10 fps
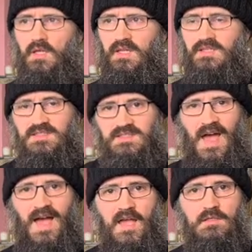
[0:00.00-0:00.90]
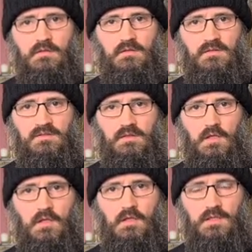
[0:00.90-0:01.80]
intense
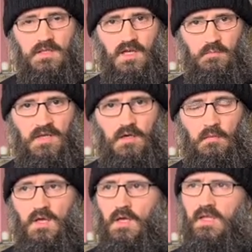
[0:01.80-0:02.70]
it can become.